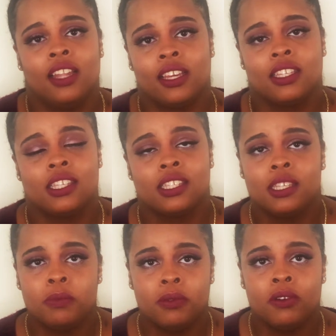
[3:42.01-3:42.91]
Like it's a
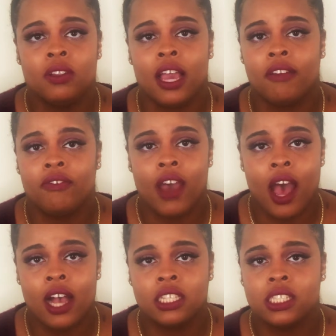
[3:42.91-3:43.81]
simple, like
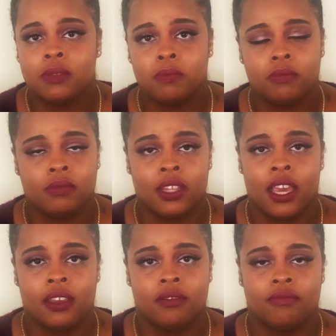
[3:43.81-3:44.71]
fast,
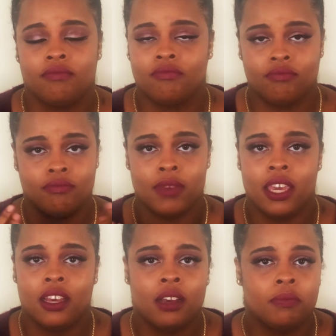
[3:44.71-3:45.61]
like
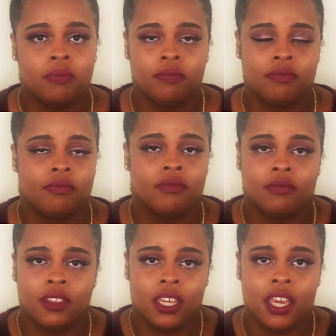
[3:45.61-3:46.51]
makeup
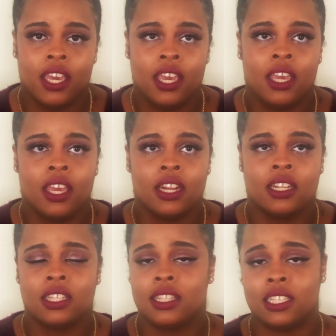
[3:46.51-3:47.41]
thing,
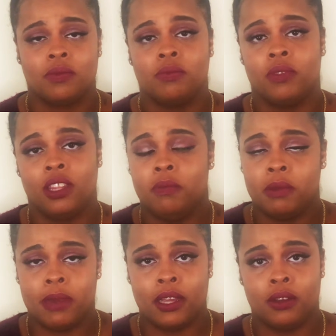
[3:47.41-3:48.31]
and that's really
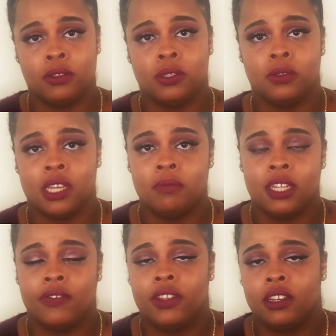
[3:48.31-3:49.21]
been my go-to. So I'm
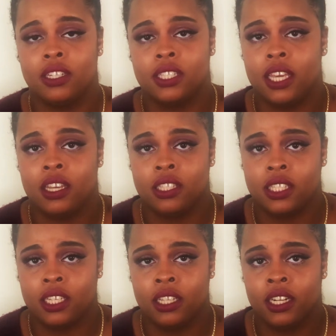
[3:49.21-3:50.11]
definitely going to say
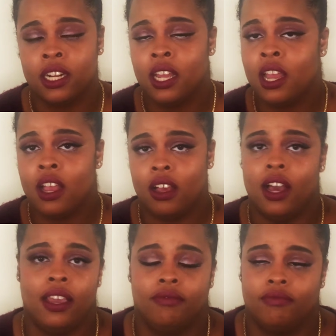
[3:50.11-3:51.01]
concealer.
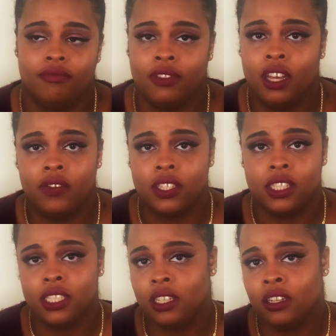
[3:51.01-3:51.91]
I love
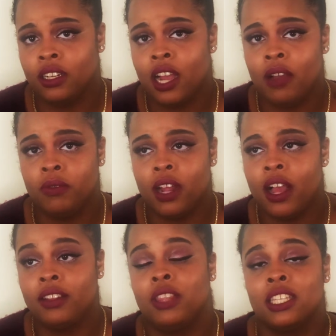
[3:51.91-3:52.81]
concealer.
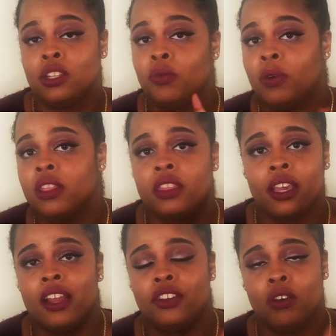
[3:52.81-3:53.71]
That's the one
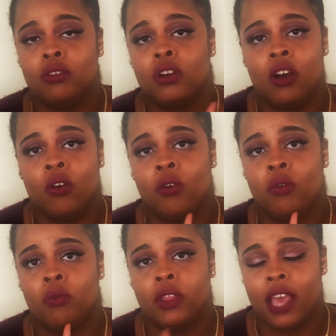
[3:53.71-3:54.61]
thing I don't
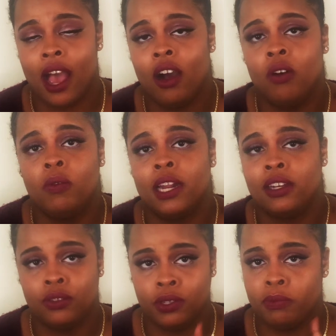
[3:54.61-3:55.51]
go without when
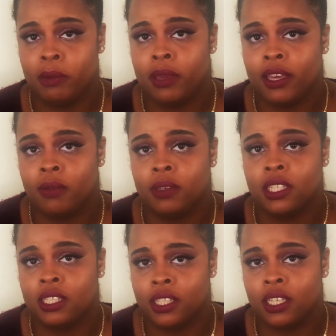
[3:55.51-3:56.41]
I do my makeup
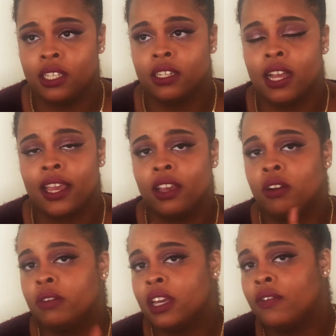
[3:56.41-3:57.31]
is concealer. I can
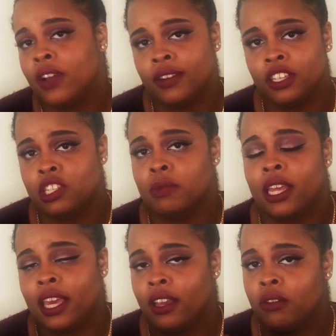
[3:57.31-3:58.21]
go without foundation, but
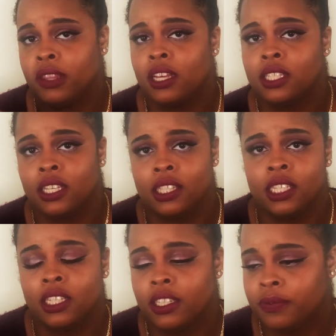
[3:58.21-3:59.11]
I can't go without
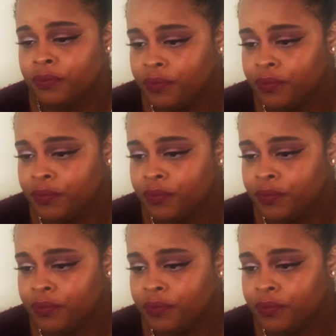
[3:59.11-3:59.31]
concealer.